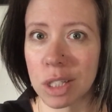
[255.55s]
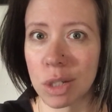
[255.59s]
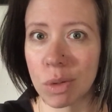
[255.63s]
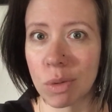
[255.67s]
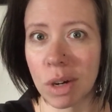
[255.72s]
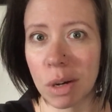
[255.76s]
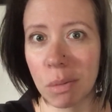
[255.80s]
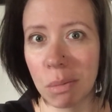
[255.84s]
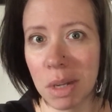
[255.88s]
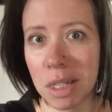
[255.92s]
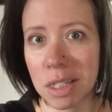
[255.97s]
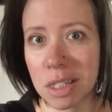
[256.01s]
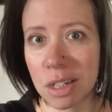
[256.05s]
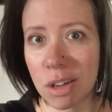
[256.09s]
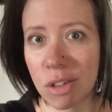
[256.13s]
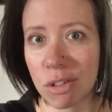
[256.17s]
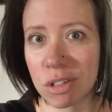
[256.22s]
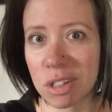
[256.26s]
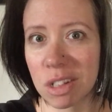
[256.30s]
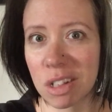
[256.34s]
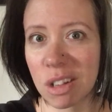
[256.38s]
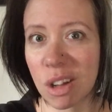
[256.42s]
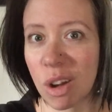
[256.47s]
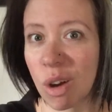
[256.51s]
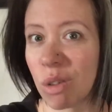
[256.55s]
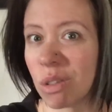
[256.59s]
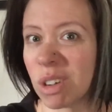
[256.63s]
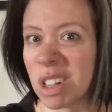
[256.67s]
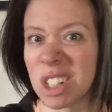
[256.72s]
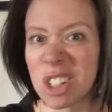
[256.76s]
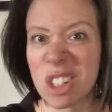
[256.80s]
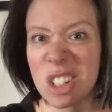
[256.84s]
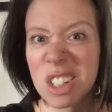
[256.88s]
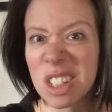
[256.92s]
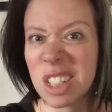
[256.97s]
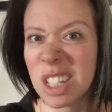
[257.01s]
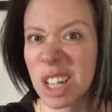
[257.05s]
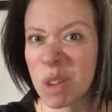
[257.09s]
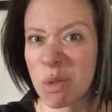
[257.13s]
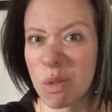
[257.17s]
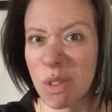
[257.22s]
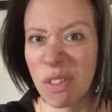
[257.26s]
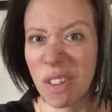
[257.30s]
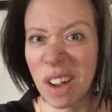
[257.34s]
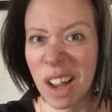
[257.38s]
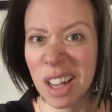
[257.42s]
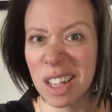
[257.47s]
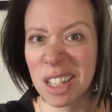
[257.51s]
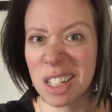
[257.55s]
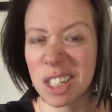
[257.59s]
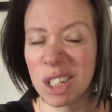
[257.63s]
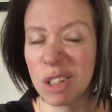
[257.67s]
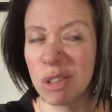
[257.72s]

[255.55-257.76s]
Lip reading: So when it meets another silicone, it just liquefies.